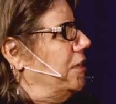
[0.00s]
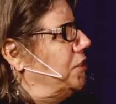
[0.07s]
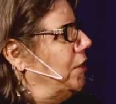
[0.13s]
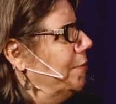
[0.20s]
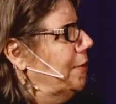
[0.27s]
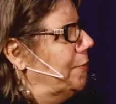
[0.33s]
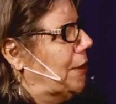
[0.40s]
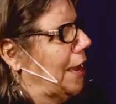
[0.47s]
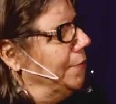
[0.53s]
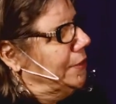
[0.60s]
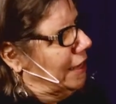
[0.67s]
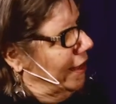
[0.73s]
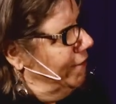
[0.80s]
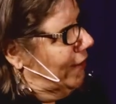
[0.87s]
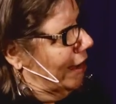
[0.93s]
So, I mean,
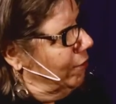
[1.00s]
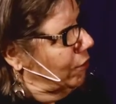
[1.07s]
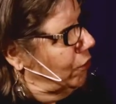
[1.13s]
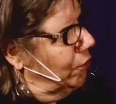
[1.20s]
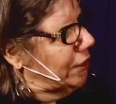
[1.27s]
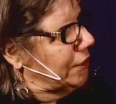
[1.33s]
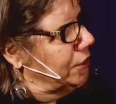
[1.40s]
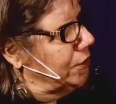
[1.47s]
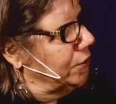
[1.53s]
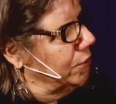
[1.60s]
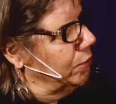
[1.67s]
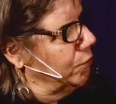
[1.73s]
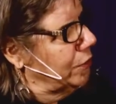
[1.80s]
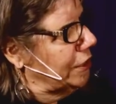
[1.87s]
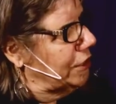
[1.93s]
if I were going to
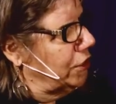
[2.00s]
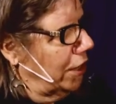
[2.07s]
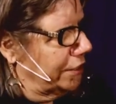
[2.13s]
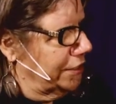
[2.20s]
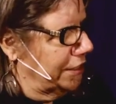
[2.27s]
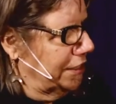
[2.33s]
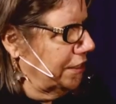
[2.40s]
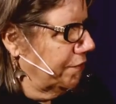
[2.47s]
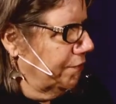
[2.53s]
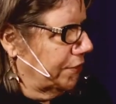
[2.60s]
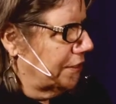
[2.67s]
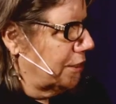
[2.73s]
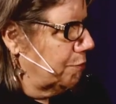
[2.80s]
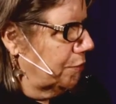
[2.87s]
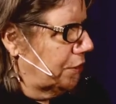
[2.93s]
really talk the
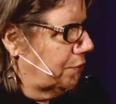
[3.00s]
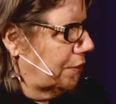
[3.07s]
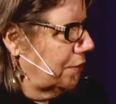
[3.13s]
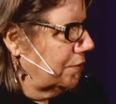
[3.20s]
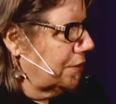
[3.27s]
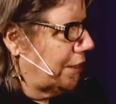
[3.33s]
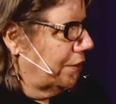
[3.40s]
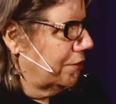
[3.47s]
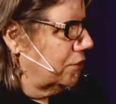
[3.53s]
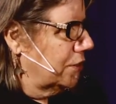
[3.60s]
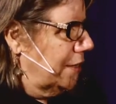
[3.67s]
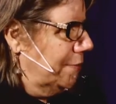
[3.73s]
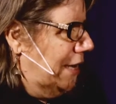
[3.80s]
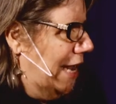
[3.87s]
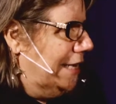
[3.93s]
difference between those
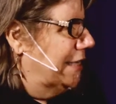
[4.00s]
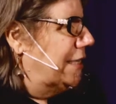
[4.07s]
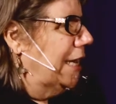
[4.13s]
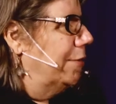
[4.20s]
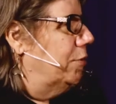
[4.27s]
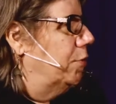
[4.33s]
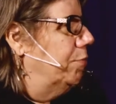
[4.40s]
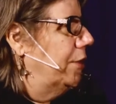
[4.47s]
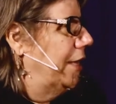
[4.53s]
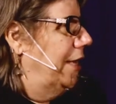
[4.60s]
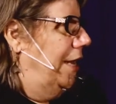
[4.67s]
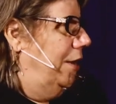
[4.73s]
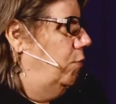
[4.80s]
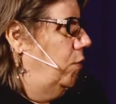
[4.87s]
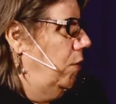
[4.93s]
characters, I mean, anytime you play
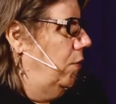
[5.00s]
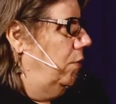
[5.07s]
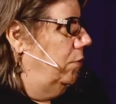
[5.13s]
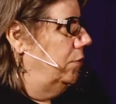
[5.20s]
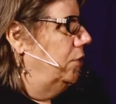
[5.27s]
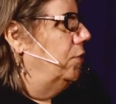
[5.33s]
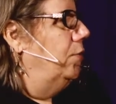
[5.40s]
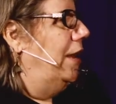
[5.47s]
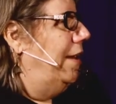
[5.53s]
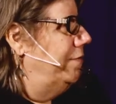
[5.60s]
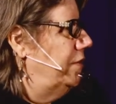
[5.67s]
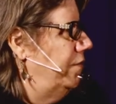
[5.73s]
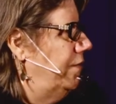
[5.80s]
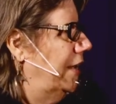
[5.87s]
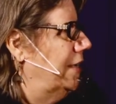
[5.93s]
any role, you have
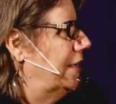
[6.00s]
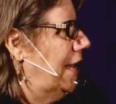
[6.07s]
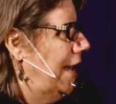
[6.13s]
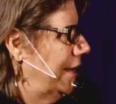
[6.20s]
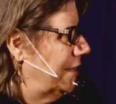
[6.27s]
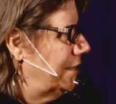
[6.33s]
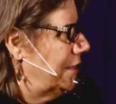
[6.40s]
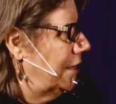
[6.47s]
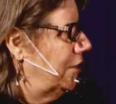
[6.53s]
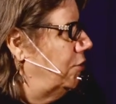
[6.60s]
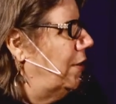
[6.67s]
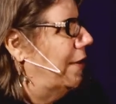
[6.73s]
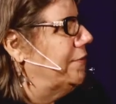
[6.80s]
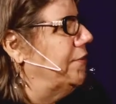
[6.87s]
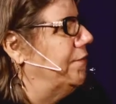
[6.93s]
to find an honesty.
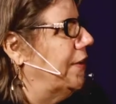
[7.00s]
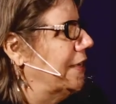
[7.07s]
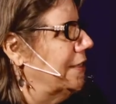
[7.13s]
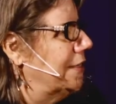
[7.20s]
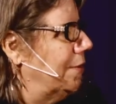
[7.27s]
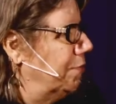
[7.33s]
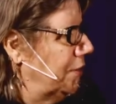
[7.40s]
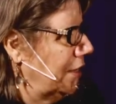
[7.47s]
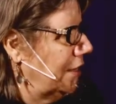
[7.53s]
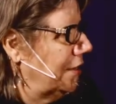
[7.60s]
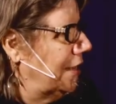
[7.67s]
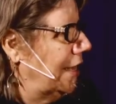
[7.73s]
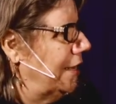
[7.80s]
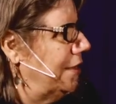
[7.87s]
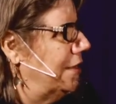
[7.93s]
You have to find something
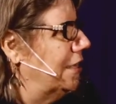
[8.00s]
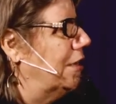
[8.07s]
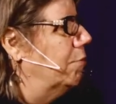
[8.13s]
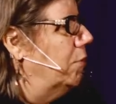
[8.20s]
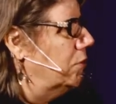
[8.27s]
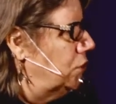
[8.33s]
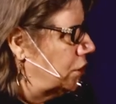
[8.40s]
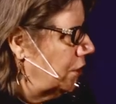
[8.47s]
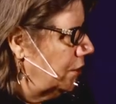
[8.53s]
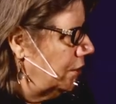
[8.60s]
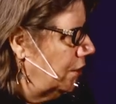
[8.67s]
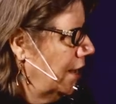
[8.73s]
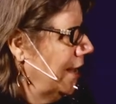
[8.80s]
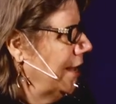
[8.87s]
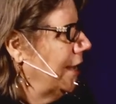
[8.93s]
that the
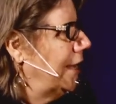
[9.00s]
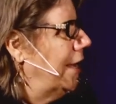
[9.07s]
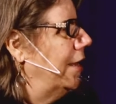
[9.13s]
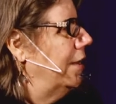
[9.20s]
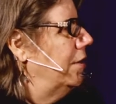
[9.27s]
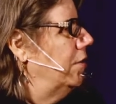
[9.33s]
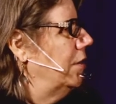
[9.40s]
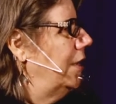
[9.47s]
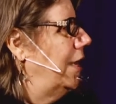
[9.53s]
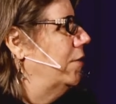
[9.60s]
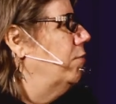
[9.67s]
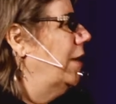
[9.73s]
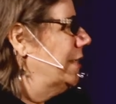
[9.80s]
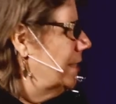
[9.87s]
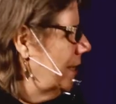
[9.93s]
emotion can
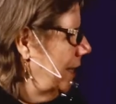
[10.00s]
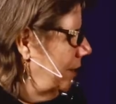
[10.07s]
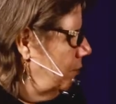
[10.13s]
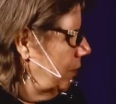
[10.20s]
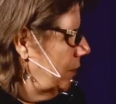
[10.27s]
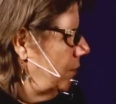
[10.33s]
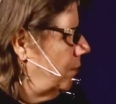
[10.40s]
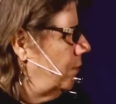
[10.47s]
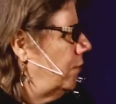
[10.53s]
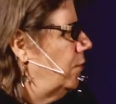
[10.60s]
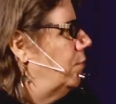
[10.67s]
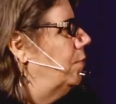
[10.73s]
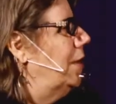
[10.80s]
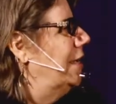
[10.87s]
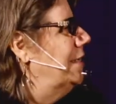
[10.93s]
resonate with
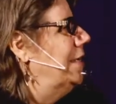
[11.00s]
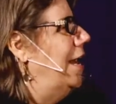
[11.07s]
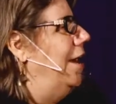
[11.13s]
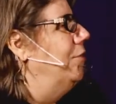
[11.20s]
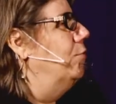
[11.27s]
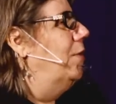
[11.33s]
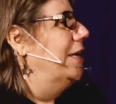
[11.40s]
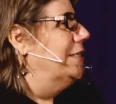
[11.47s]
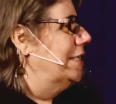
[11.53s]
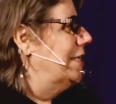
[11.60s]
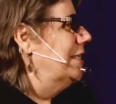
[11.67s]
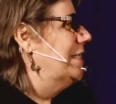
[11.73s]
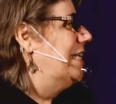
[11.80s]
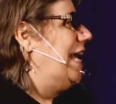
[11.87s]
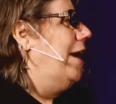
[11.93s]
you. Otherwise, it
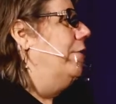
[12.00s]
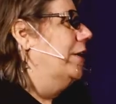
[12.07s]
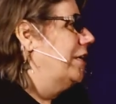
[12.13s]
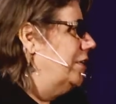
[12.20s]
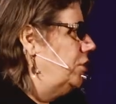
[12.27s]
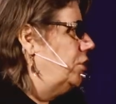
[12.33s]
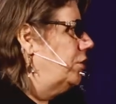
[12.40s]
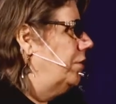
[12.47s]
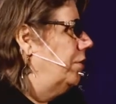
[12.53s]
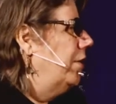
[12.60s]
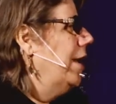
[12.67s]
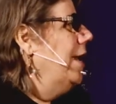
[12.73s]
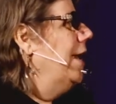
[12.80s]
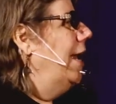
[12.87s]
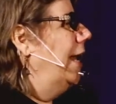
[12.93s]
is caricature,
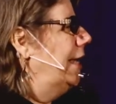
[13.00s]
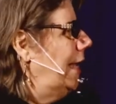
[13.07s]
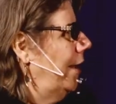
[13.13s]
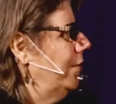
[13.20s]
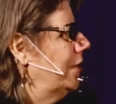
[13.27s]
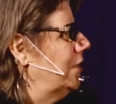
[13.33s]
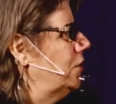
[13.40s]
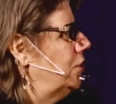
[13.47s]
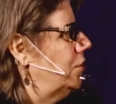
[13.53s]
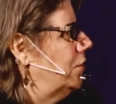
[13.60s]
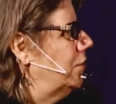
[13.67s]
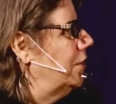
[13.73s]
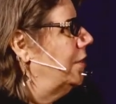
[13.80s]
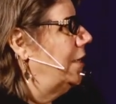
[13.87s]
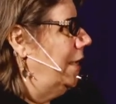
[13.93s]
and
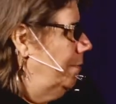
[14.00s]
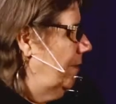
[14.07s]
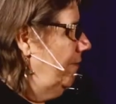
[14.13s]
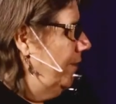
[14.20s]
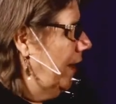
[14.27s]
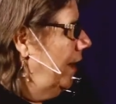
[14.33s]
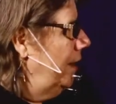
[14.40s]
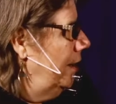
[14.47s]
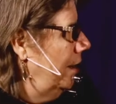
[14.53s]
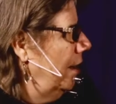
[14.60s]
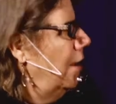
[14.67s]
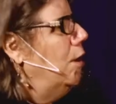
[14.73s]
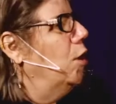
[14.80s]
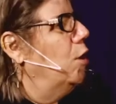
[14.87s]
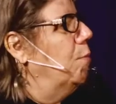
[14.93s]
caricature can be fun,
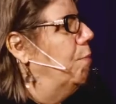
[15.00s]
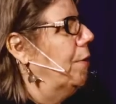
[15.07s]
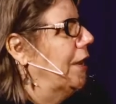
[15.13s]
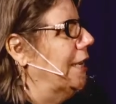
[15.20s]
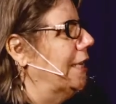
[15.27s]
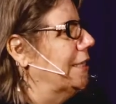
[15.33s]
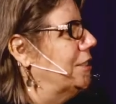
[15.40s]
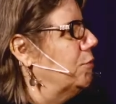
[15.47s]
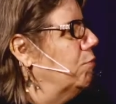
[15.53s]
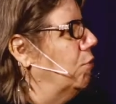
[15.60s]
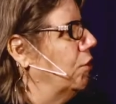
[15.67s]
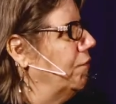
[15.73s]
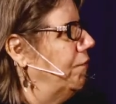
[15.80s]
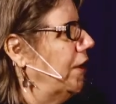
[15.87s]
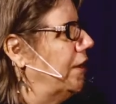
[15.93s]
but it's
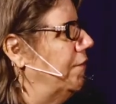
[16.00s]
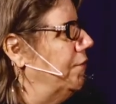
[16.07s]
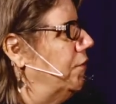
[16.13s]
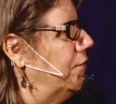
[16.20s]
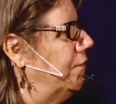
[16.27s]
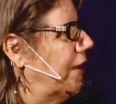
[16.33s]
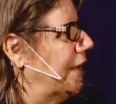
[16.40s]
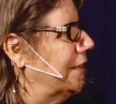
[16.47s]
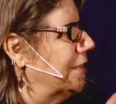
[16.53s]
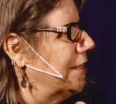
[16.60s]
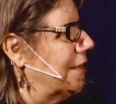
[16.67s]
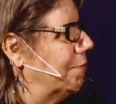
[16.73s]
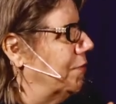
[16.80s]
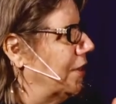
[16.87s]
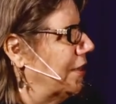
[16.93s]
more fun if you find
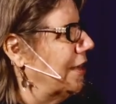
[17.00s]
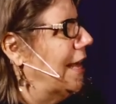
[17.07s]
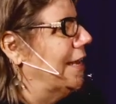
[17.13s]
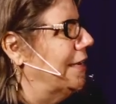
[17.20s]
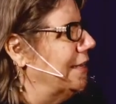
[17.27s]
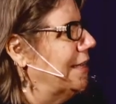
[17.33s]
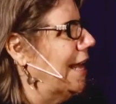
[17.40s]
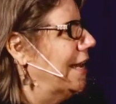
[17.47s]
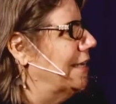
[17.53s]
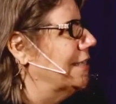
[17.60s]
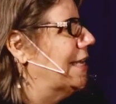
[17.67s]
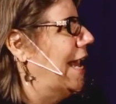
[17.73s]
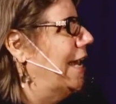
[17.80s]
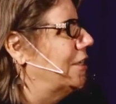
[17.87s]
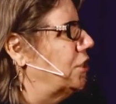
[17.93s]
something that
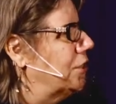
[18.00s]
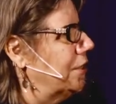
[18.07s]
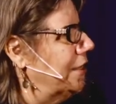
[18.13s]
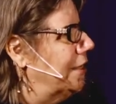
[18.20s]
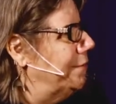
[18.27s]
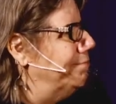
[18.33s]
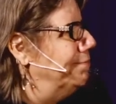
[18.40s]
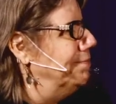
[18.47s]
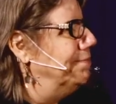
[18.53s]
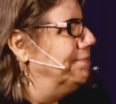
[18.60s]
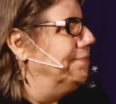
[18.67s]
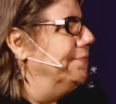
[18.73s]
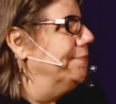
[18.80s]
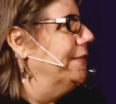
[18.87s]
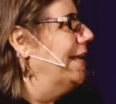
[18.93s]
is actually
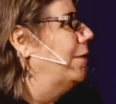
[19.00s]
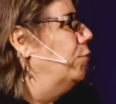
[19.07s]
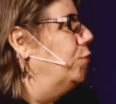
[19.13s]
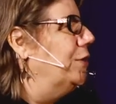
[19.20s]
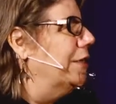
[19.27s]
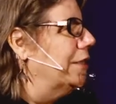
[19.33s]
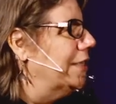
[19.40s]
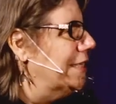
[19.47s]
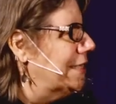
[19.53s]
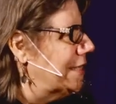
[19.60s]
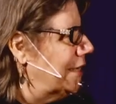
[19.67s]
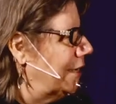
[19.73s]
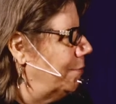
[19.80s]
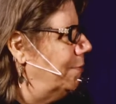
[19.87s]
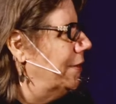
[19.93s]
not
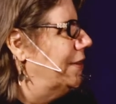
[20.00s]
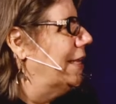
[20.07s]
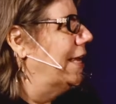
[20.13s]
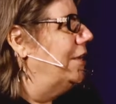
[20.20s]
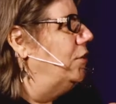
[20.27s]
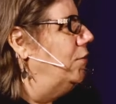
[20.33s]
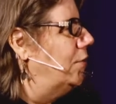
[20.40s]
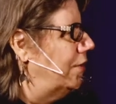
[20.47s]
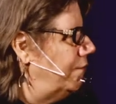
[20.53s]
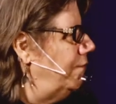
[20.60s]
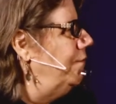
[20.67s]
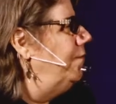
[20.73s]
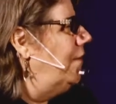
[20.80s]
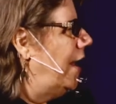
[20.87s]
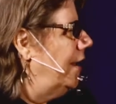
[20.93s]
realistic, but that you can
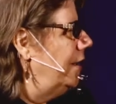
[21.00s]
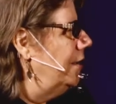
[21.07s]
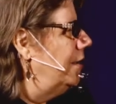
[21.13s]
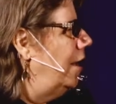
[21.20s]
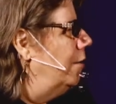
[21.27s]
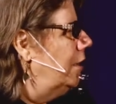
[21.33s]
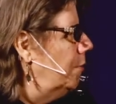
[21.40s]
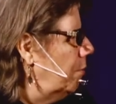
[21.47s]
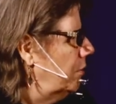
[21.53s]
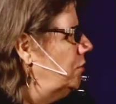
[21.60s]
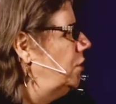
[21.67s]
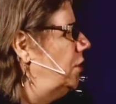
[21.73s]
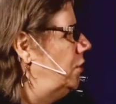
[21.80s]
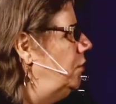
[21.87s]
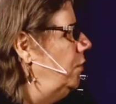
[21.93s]
find an
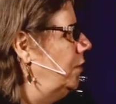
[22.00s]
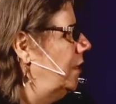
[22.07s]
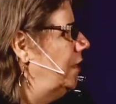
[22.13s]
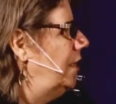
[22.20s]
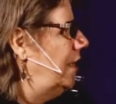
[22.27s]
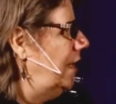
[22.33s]
emotion you can